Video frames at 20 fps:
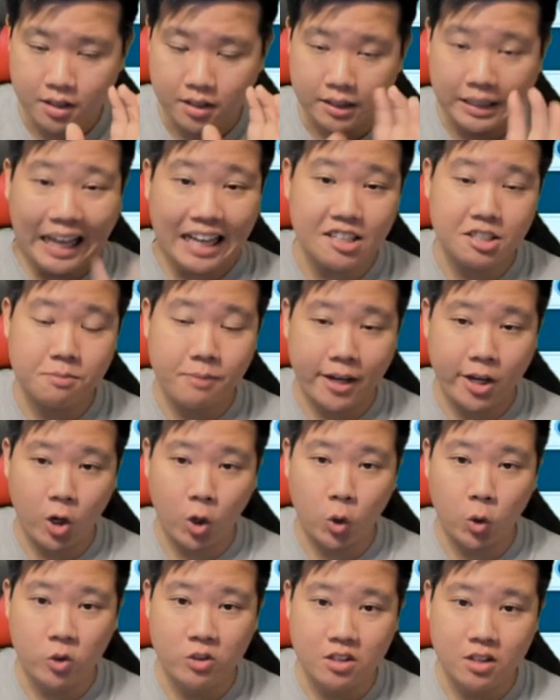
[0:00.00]
That's my
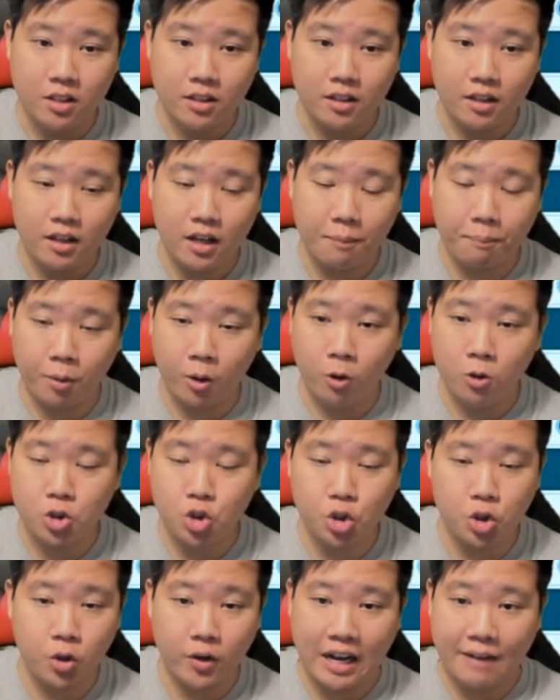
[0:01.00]
own
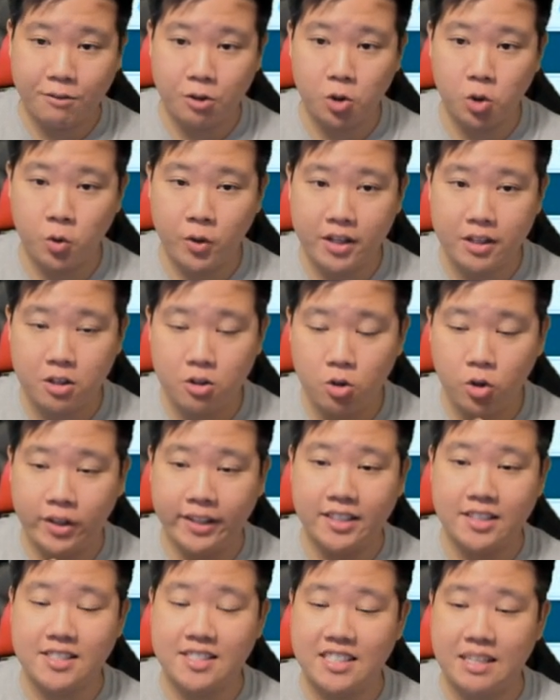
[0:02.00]
approach. You don't have to do it. You
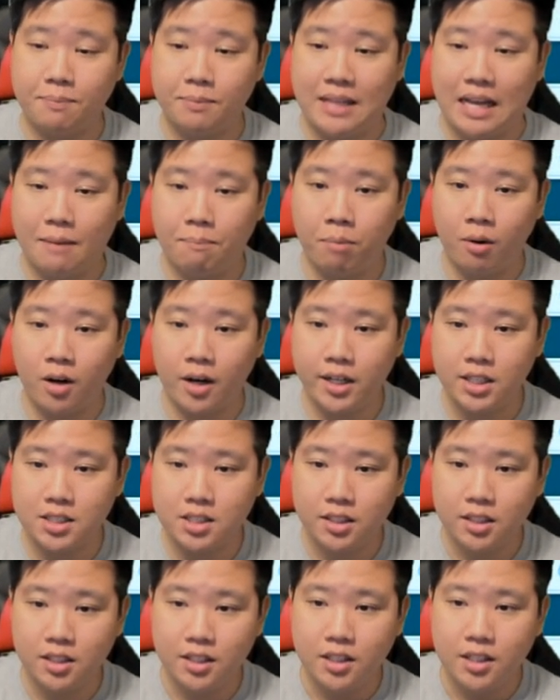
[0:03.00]
can skip that
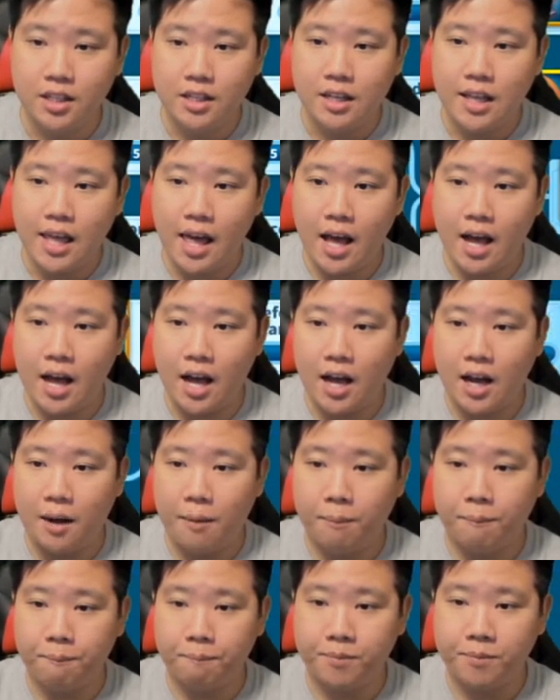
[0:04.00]
part.
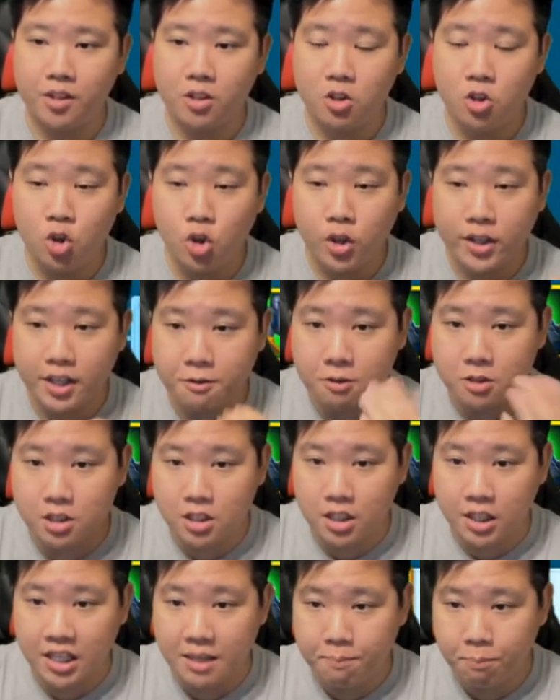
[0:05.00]
You can
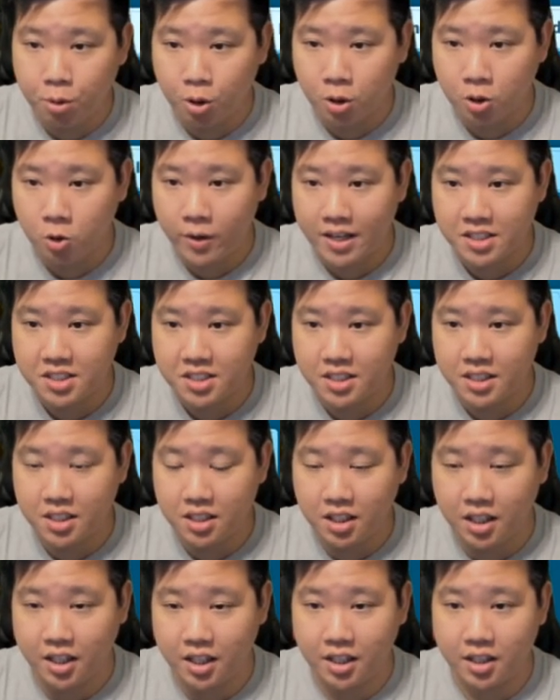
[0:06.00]
keep progressing in
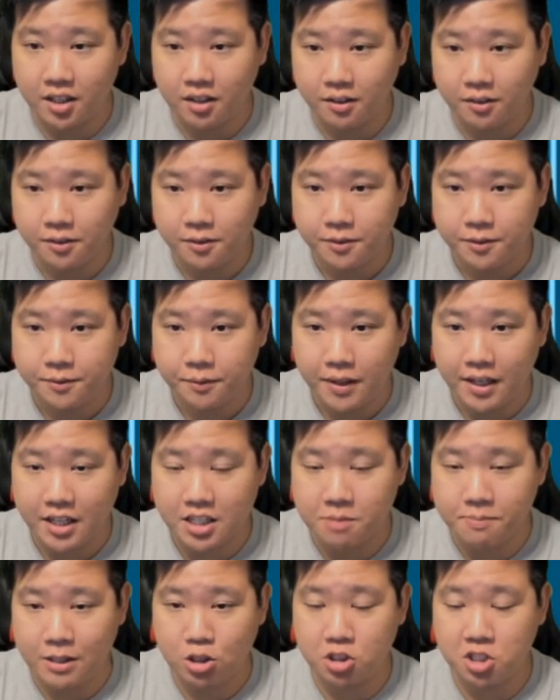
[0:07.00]
here
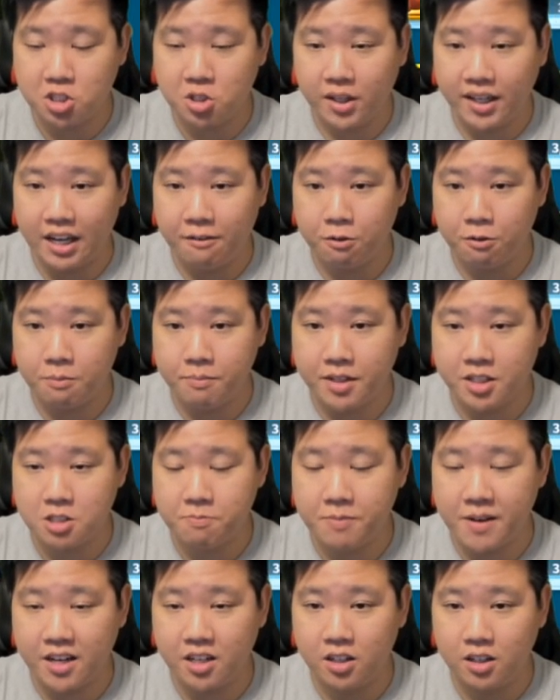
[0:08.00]
as much as you can for mid
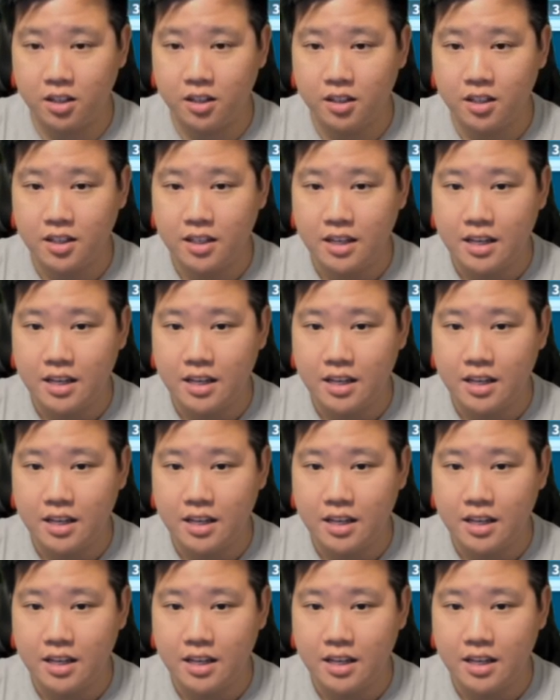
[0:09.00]
spender.